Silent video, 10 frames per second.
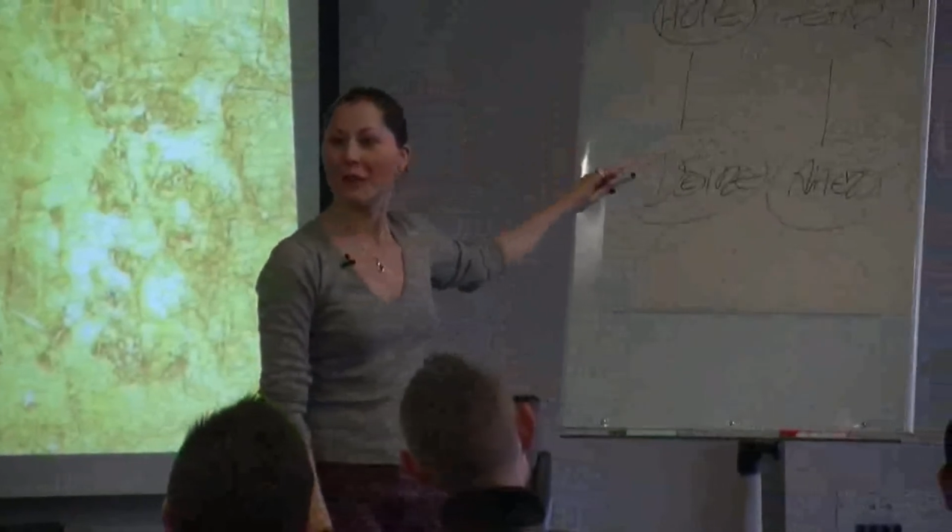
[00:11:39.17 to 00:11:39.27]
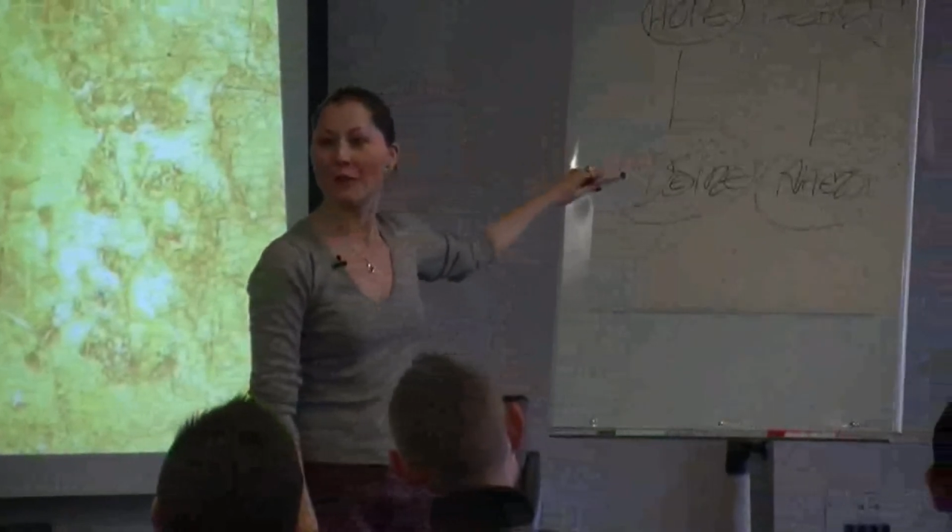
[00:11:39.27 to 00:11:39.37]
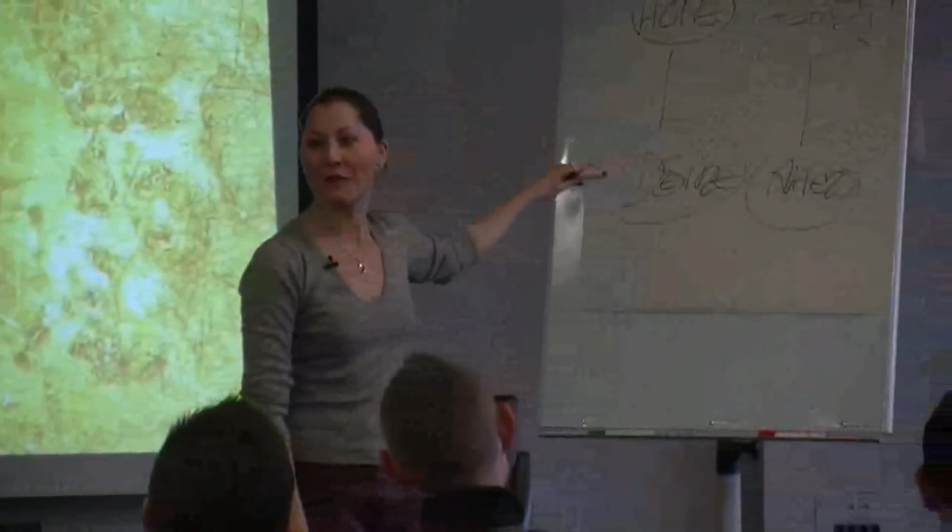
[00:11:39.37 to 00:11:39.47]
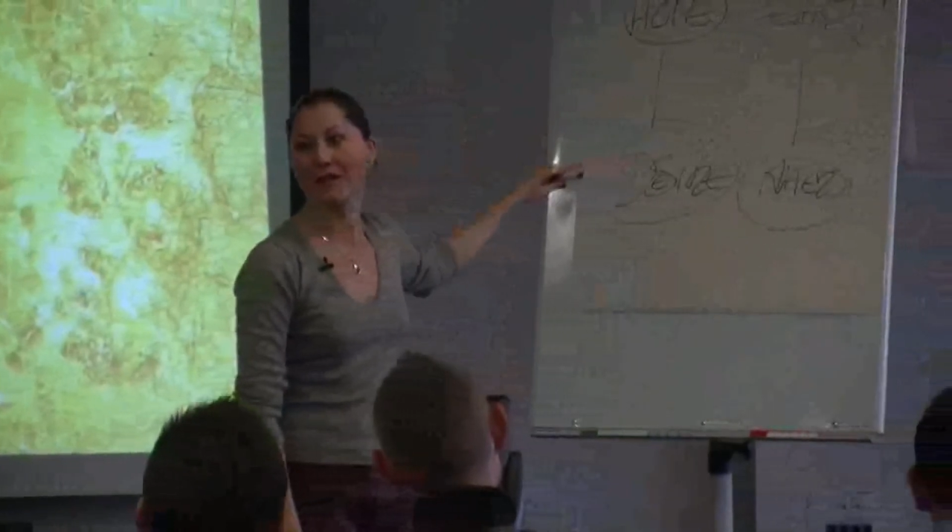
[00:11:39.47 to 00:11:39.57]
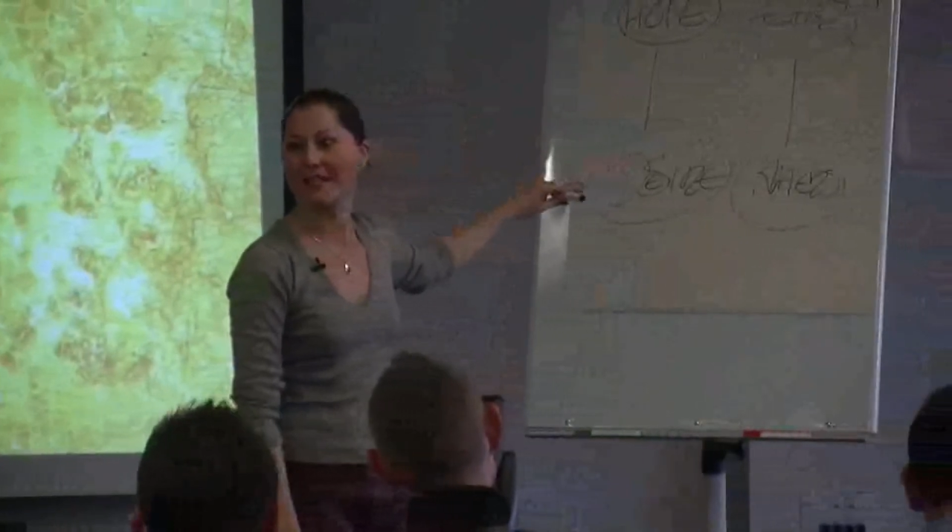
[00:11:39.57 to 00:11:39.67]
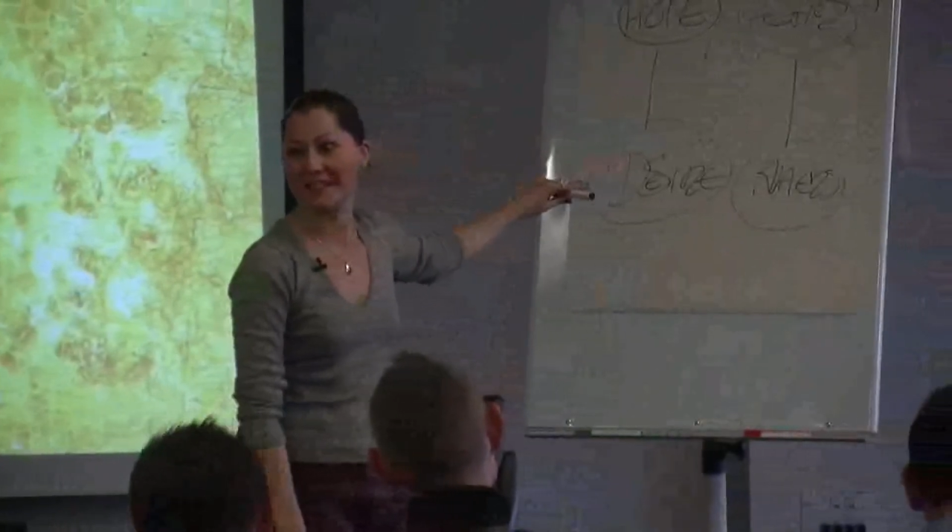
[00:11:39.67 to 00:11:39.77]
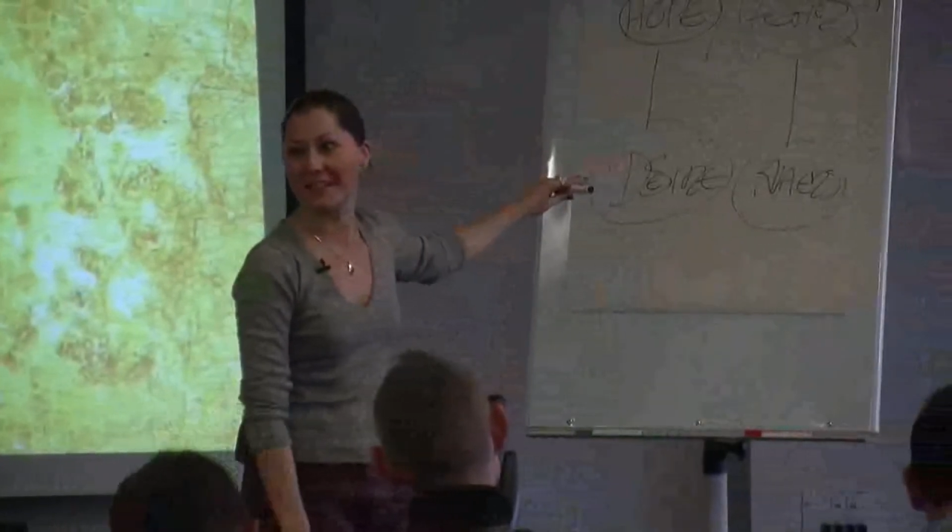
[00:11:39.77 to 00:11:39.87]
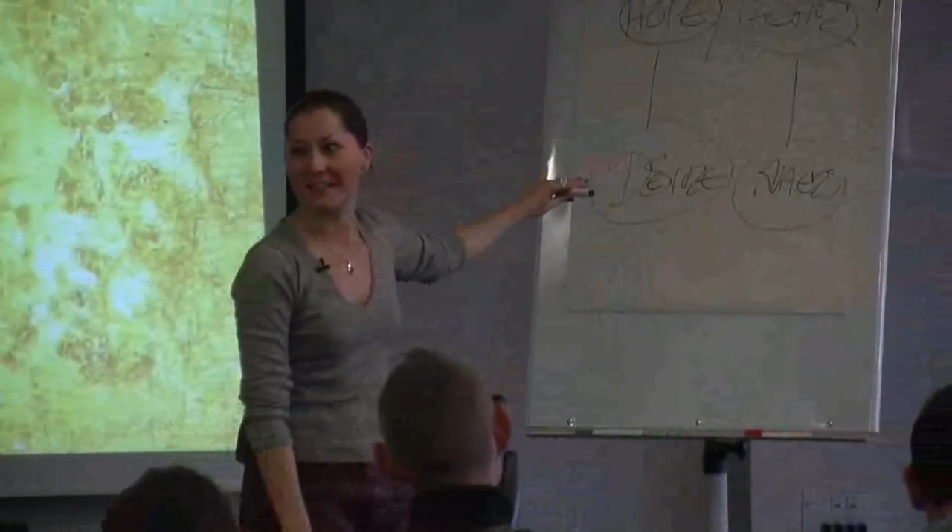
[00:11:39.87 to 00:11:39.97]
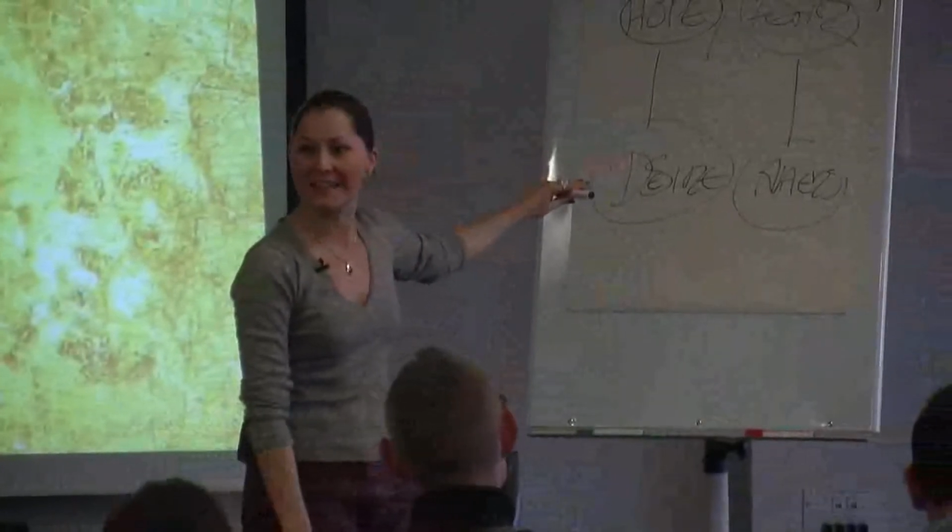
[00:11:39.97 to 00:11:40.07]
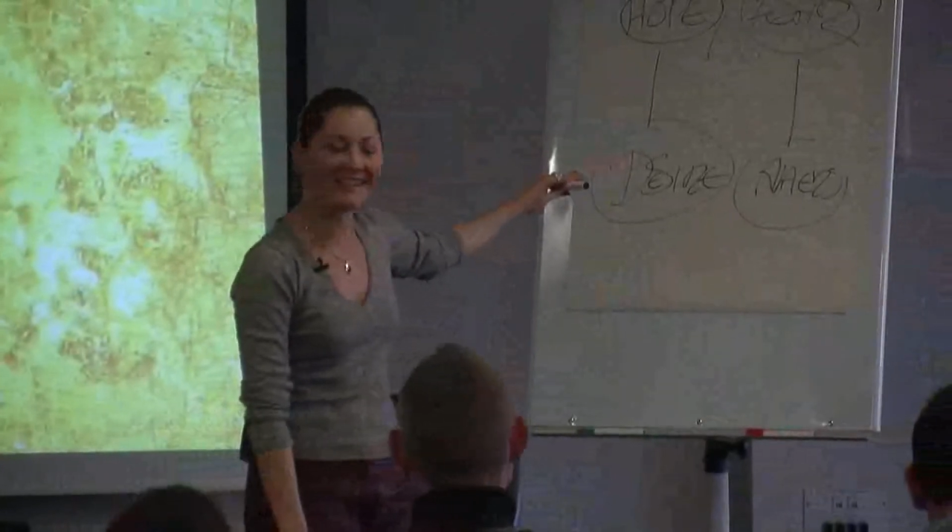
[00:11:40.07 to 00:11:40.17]
on these
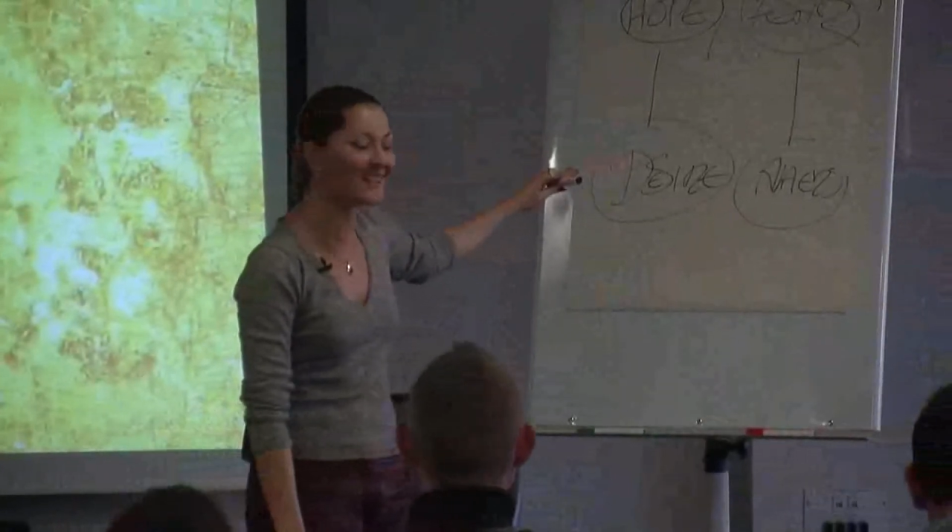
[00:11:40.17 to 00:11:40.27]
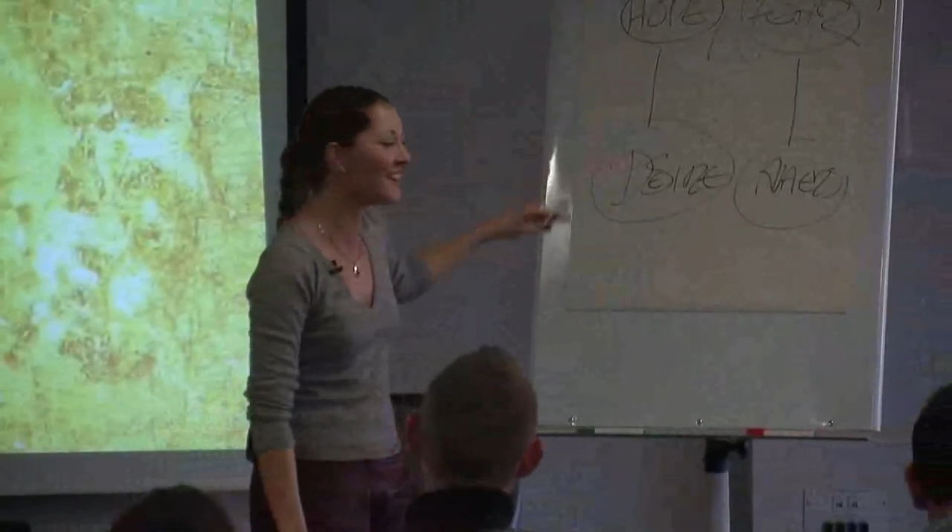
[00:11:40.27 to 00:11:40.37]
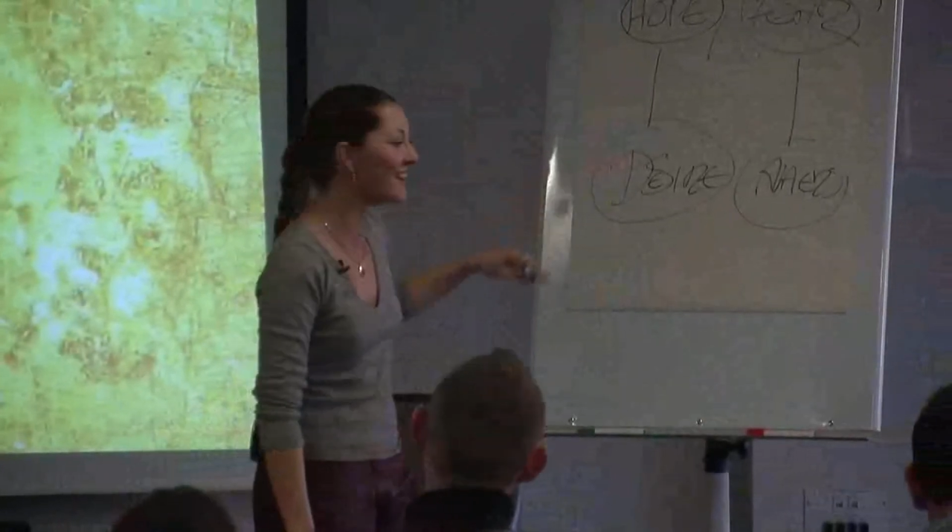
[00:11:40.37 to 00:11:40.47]
things,